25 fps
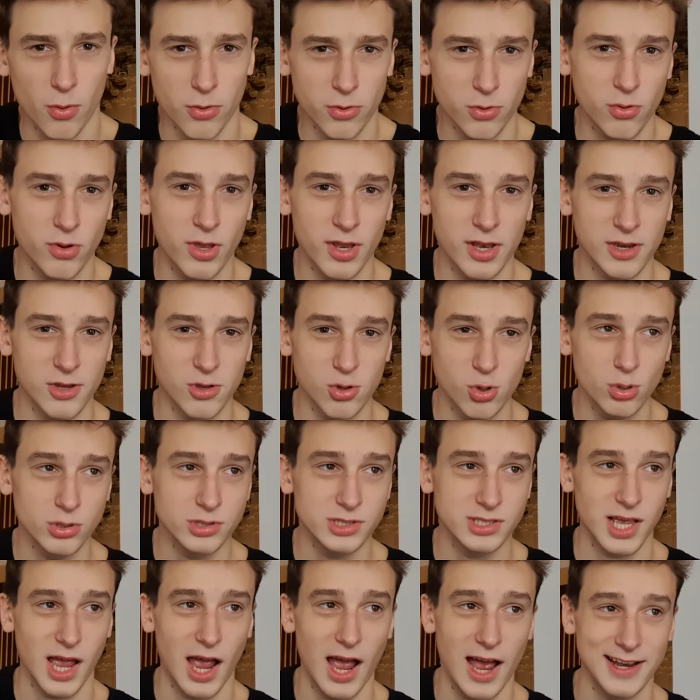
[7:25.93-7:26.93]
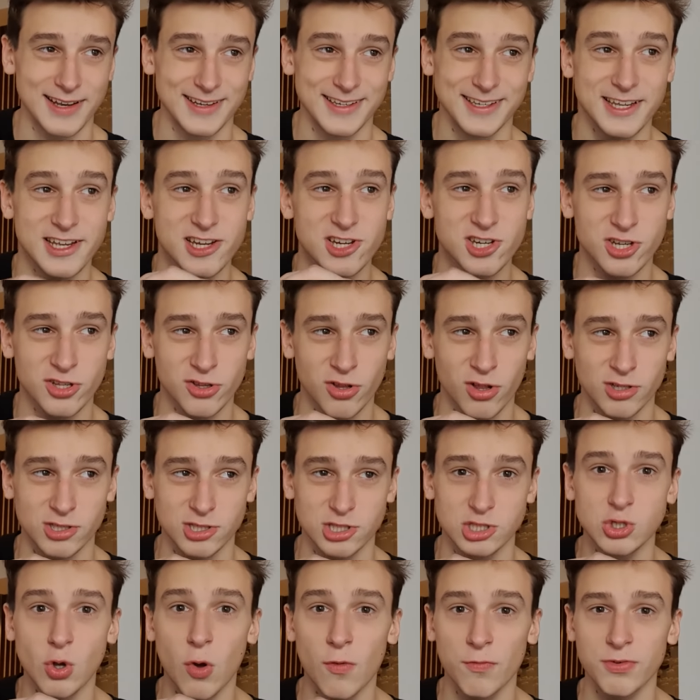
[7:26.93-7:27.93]
can use additional
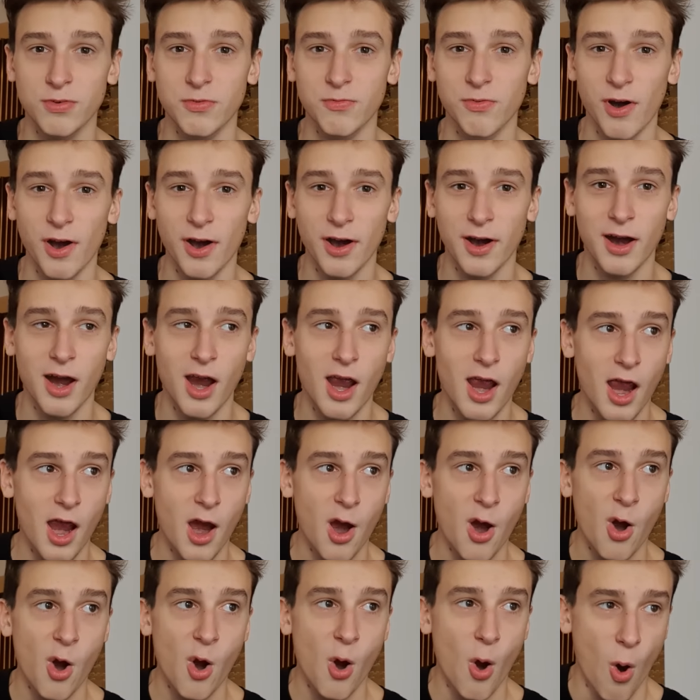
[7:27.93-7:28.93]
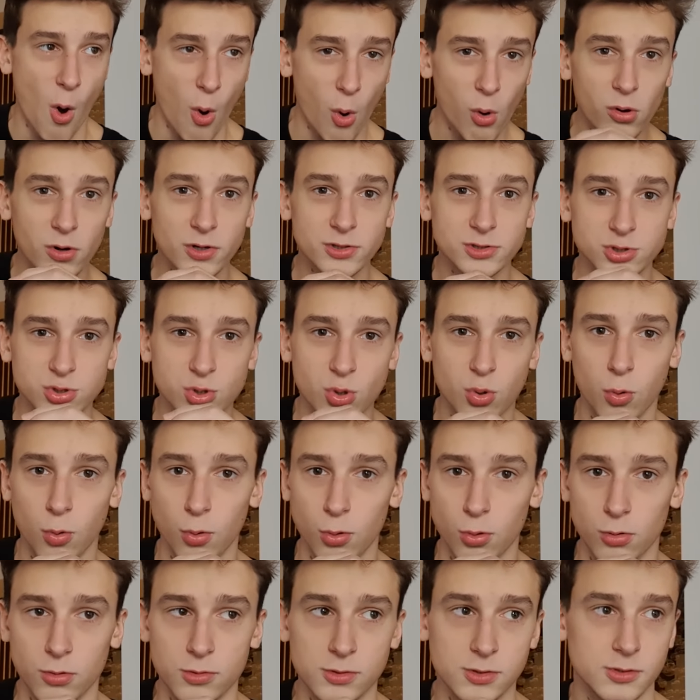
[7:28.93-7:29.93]
software or
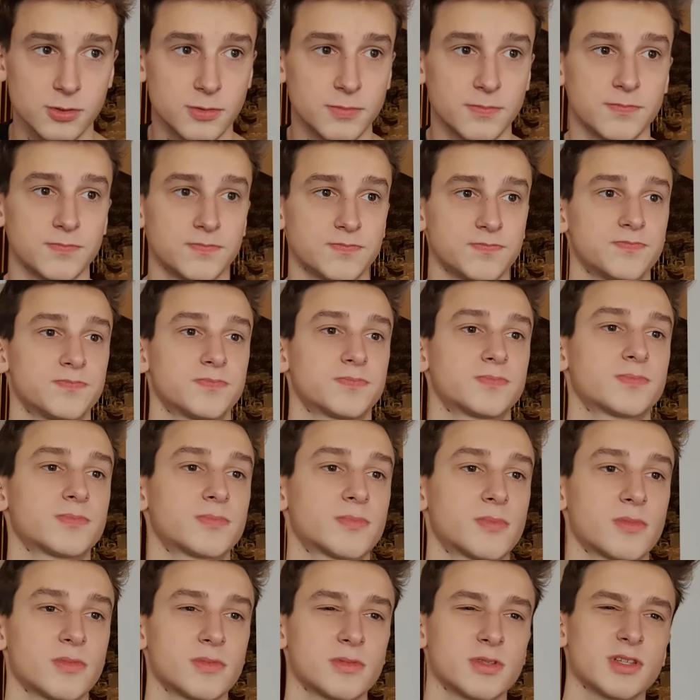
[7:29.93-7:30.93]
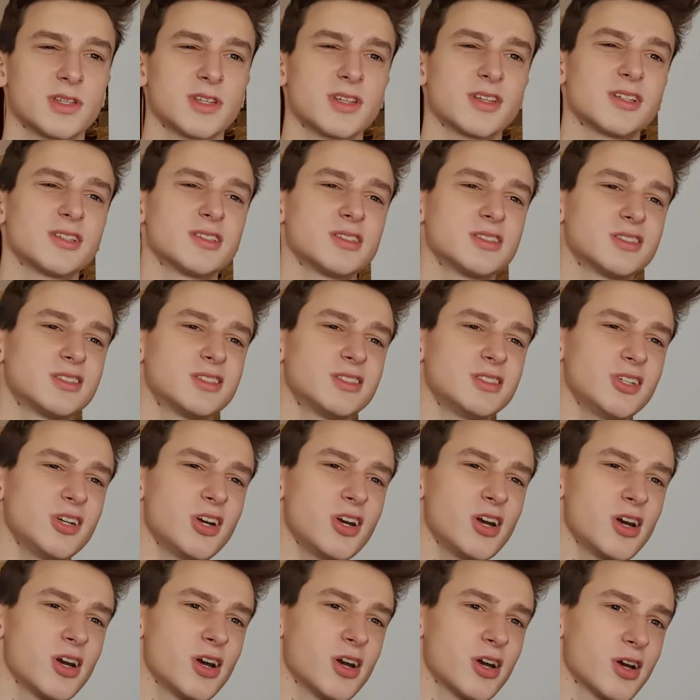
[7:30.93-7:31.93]
tools.
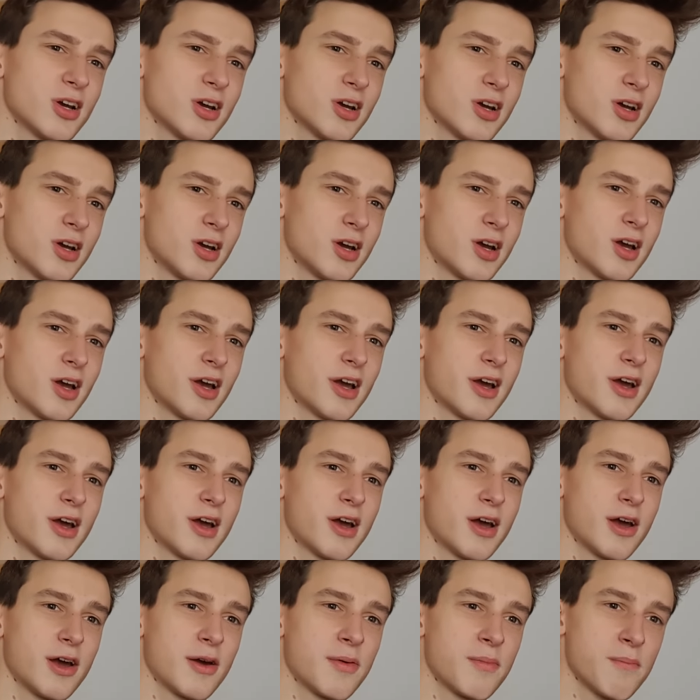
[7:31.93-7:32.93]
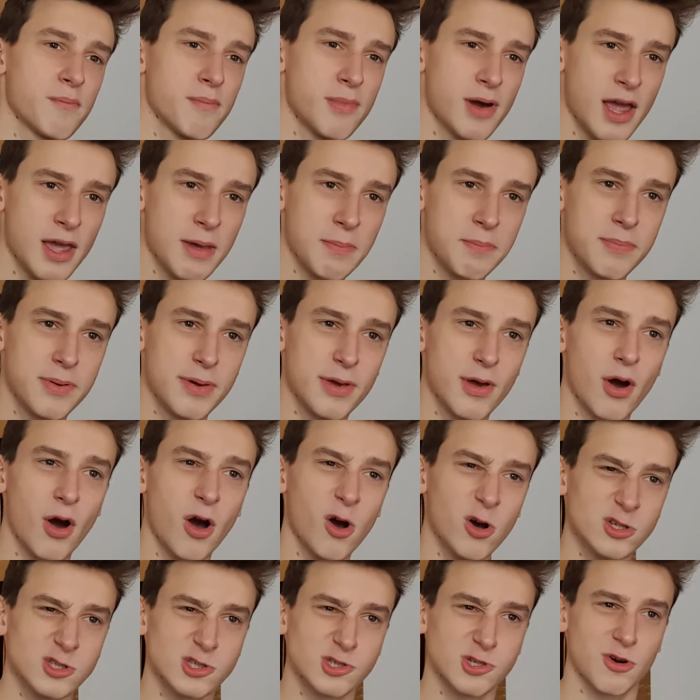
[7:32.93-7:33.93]
There may be
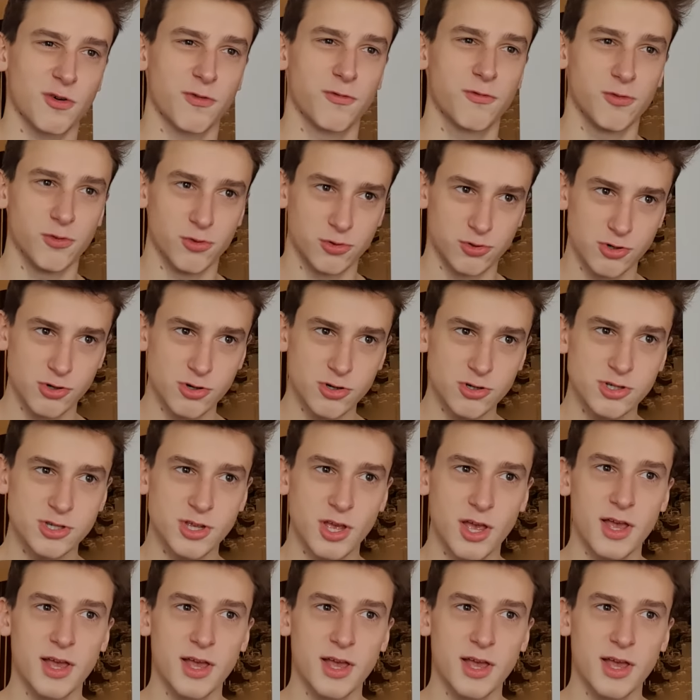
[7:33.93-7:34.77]
other features